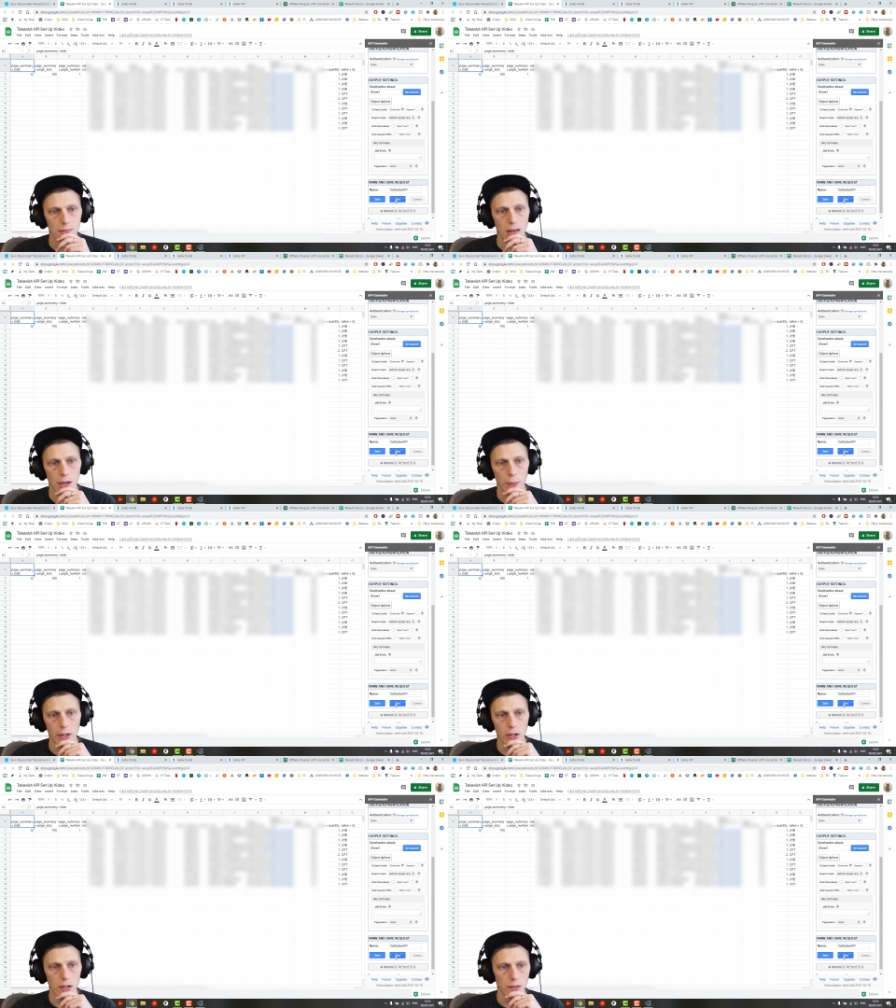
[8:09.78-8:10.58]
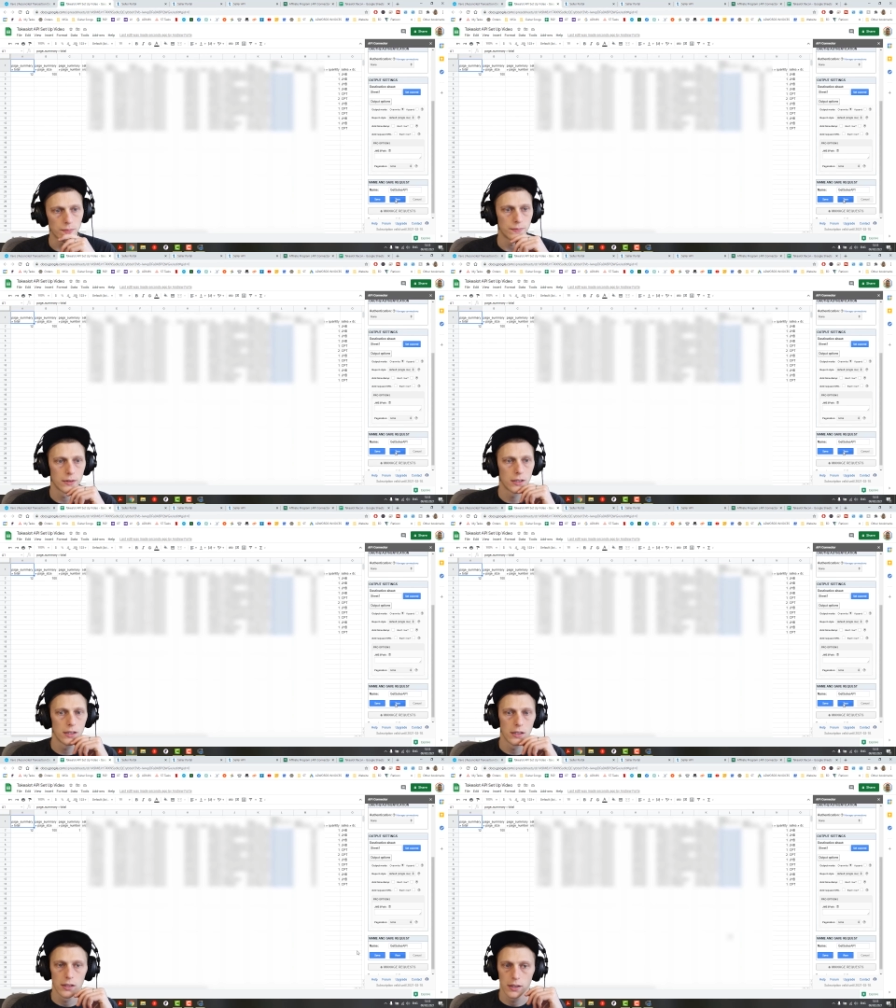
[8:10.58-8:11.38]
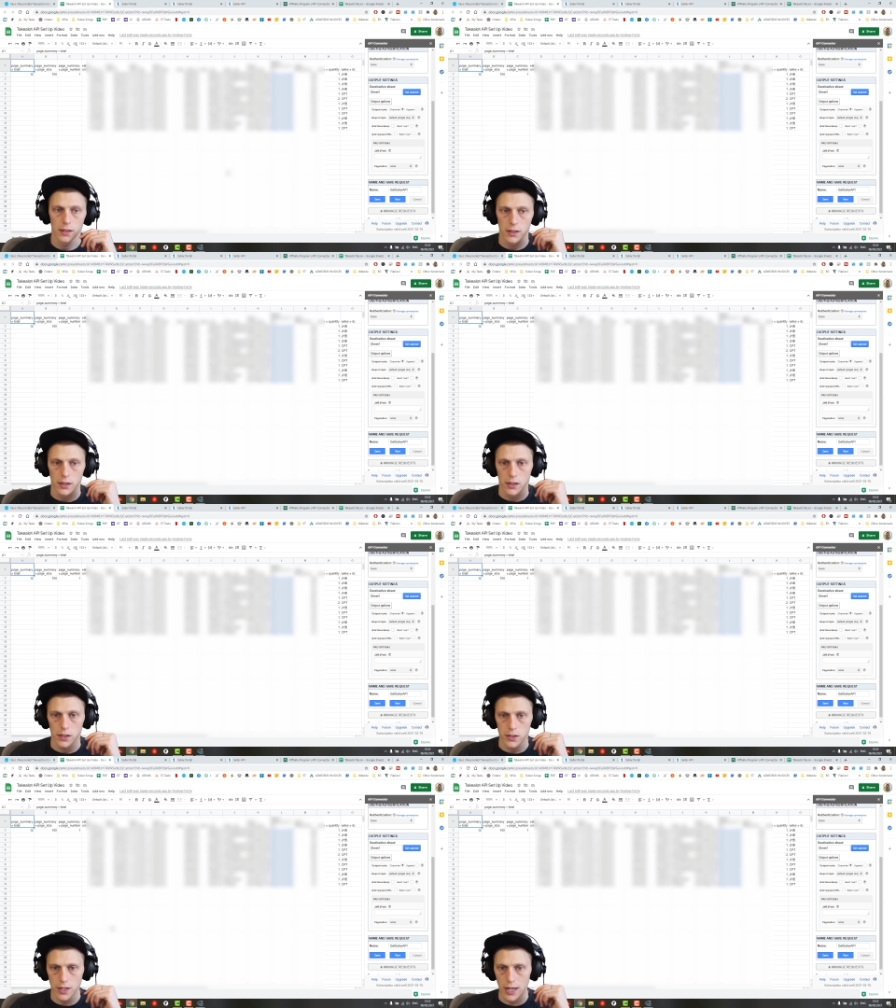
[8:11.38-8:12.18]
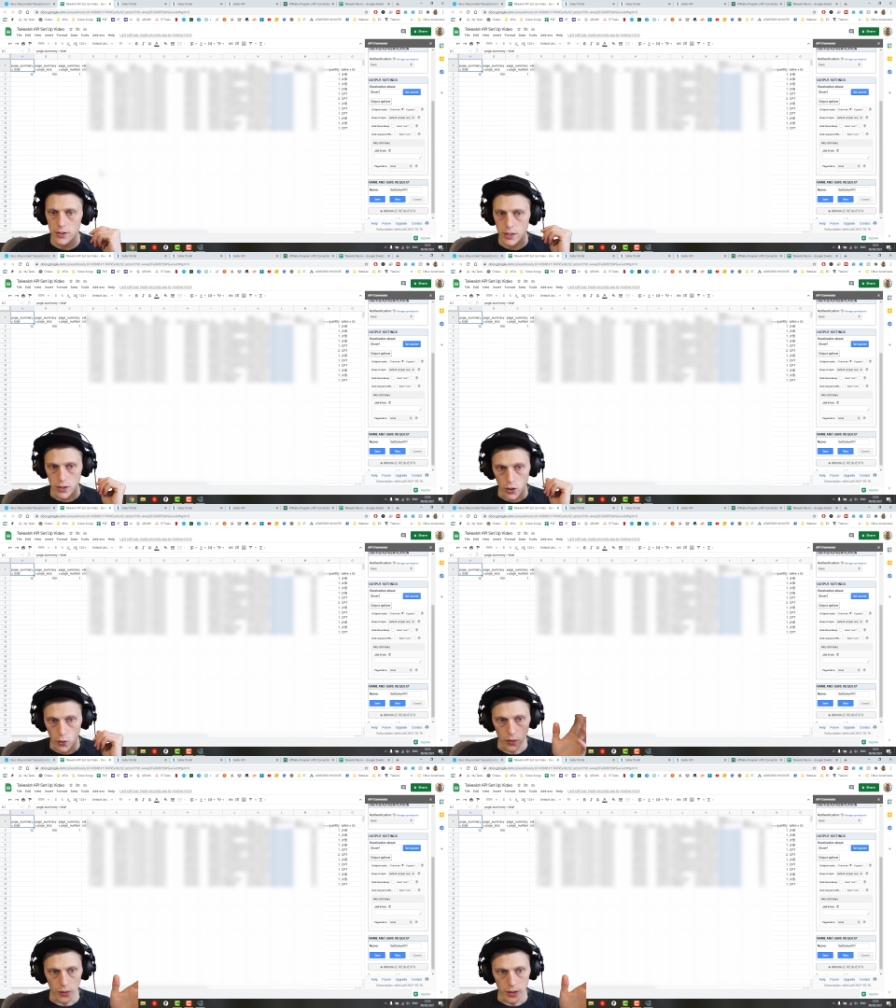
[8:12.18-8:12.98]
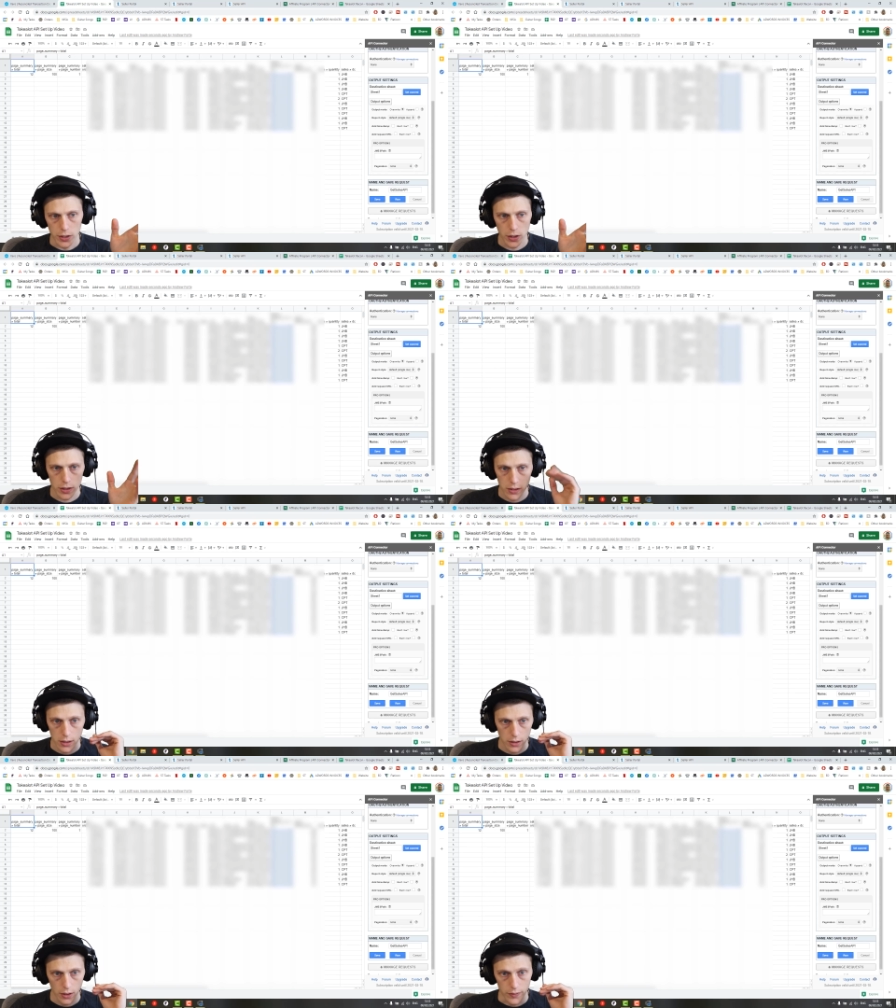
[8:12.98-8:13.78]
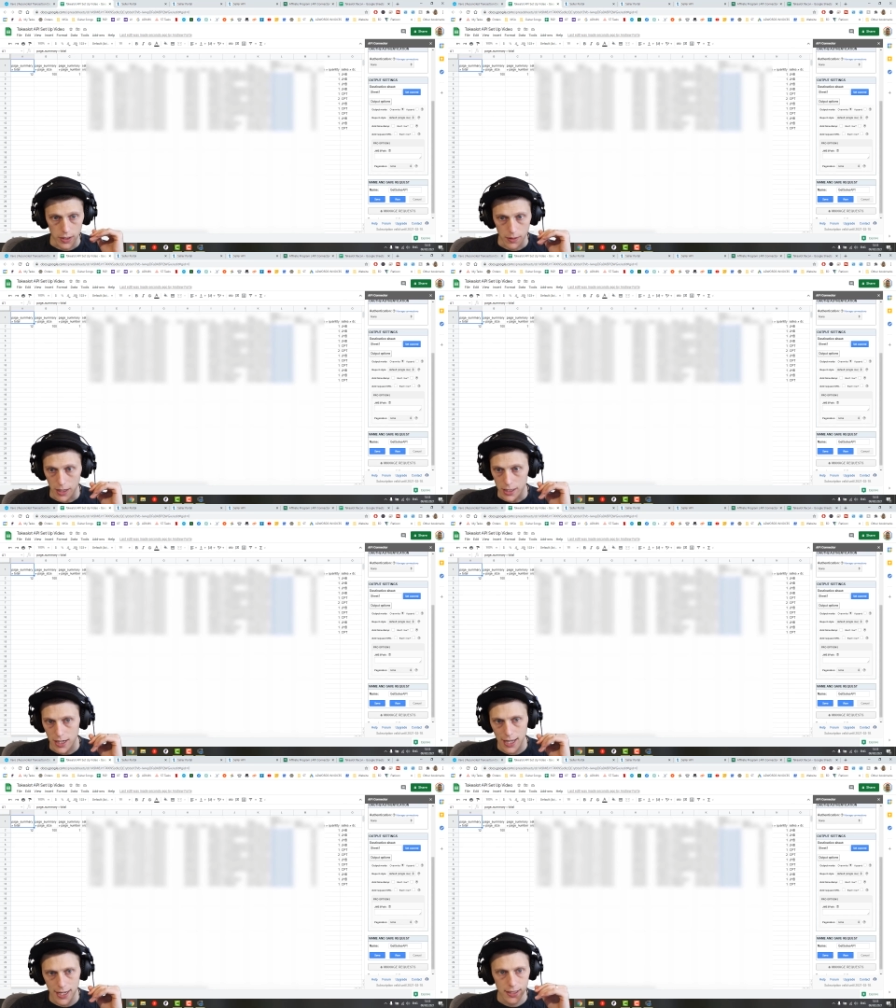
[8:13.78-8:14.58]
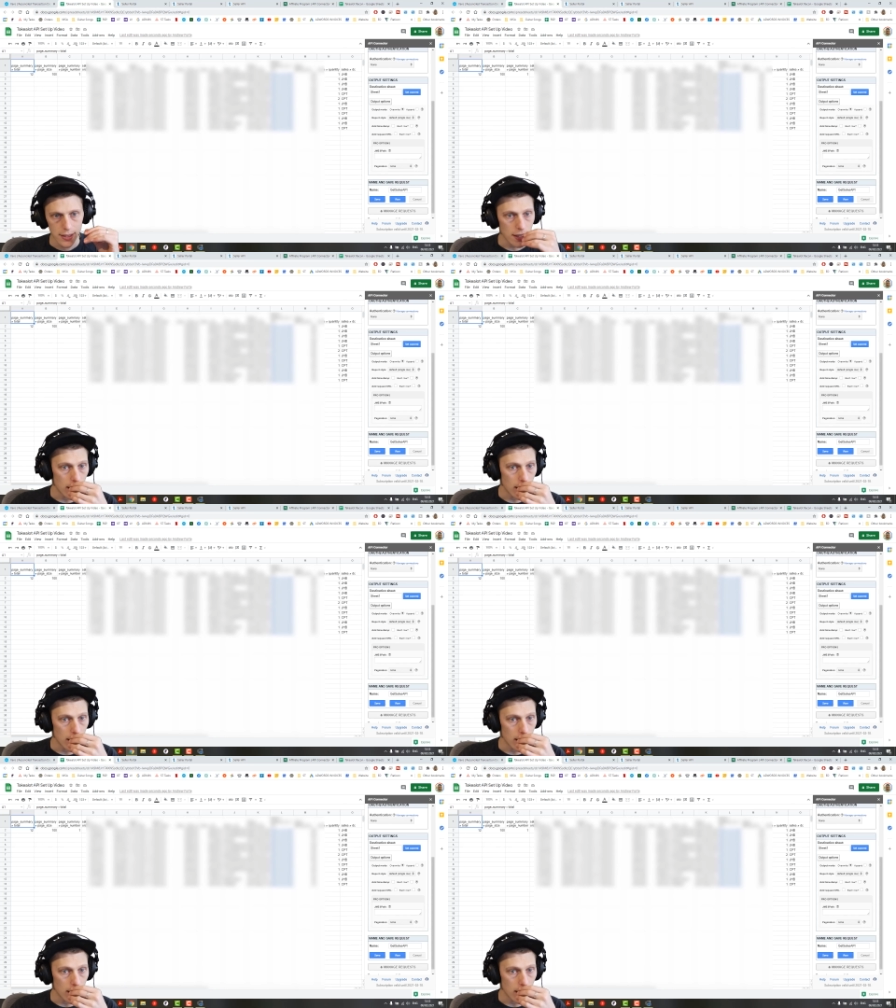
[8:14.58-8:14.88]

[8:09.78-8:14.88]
There we go. So now it's just got all the returns, obviously much less.